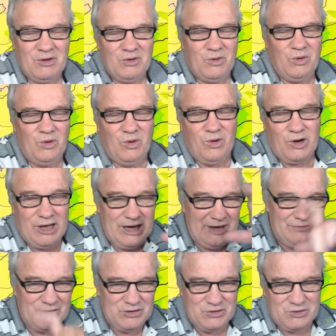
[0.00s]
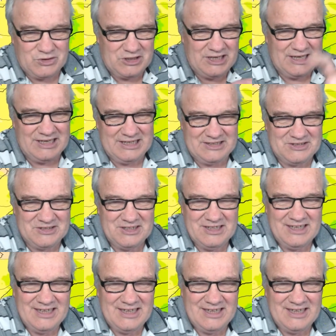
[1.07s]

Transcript: all over New Zealand,